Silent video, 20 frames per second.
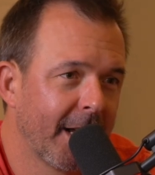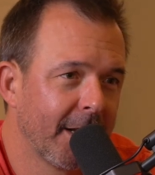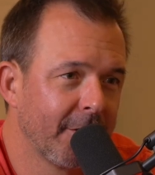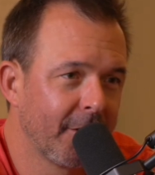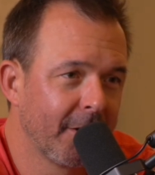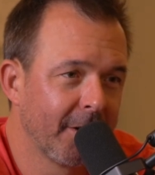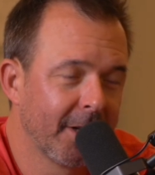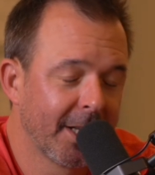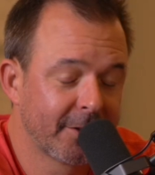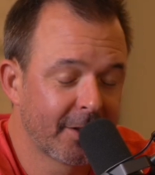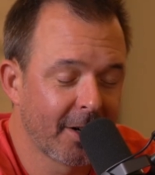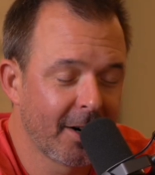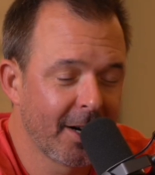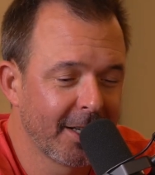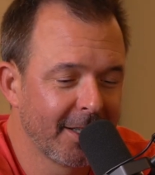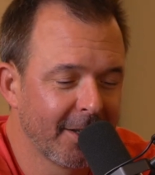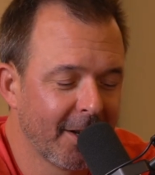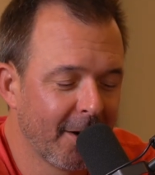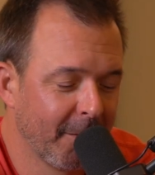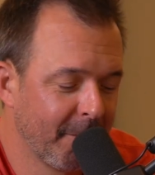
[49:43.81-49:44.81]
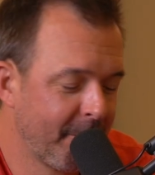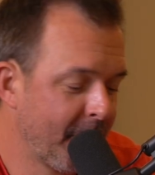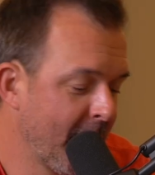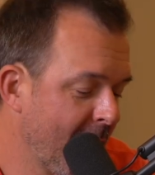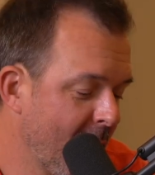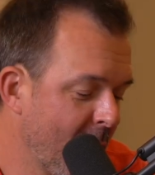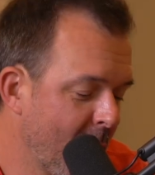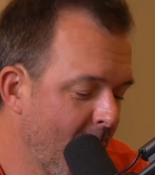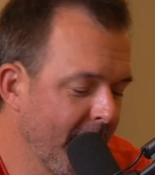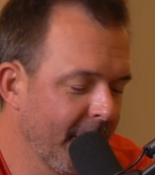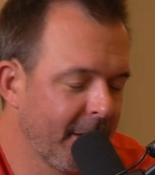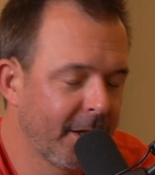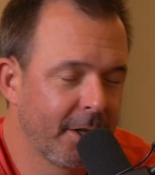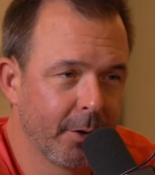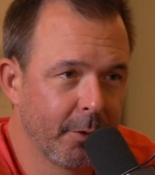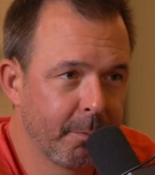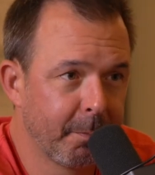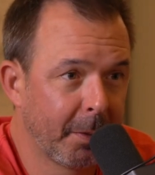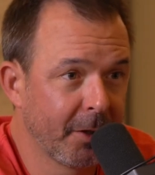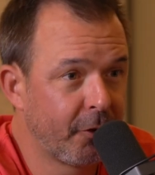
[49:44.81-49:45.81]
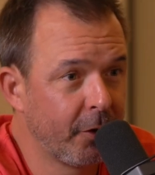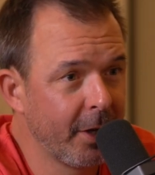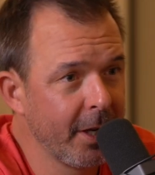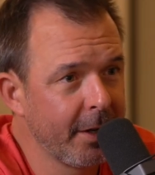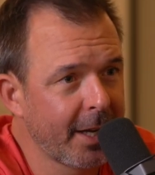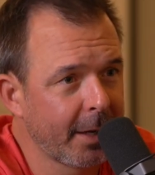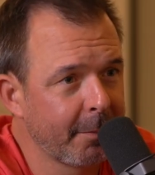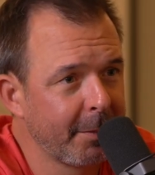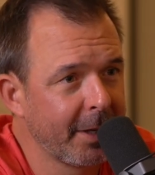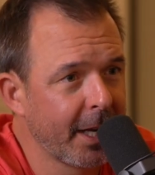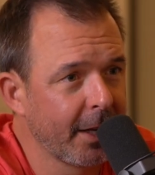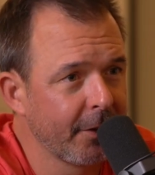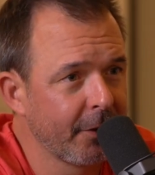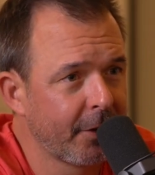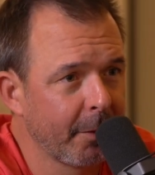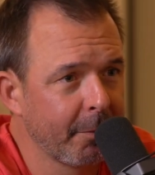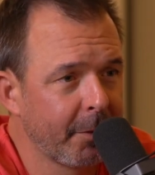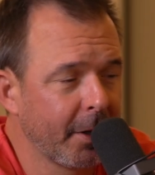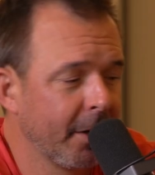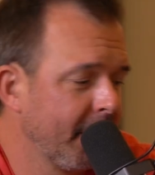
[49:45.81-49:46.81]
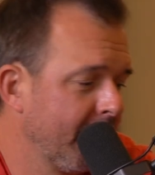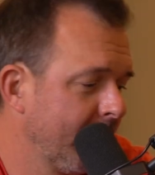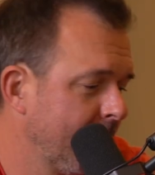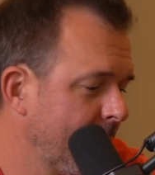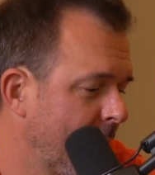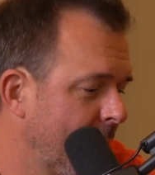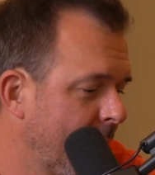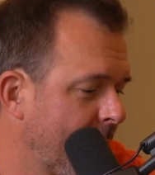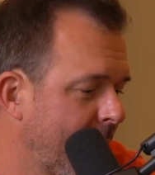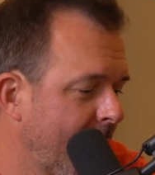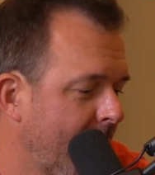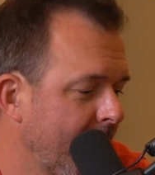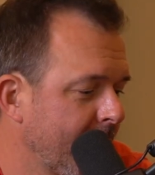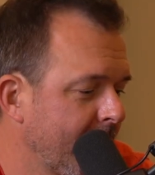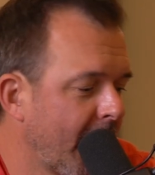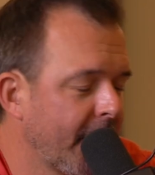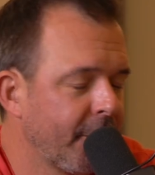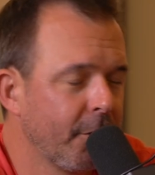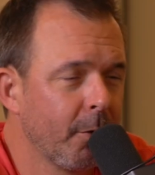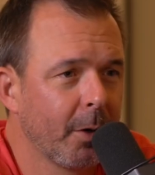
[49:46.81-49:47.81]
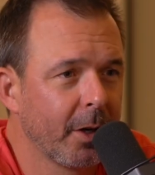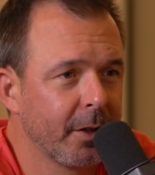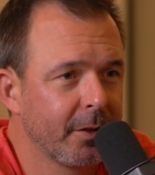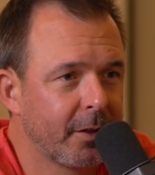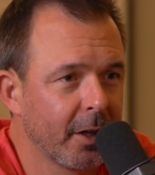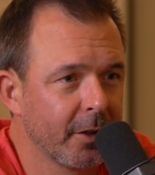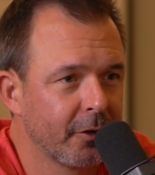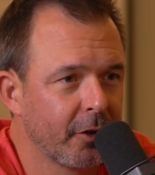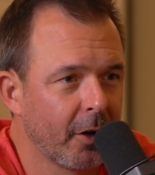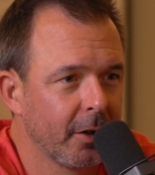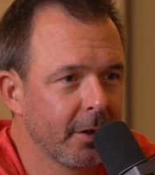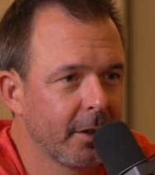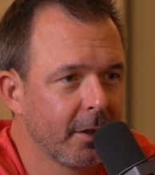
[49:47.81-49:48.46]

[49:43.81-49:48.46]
answer. That's all right. No. Well, but you did take me down something that I do want to touch on.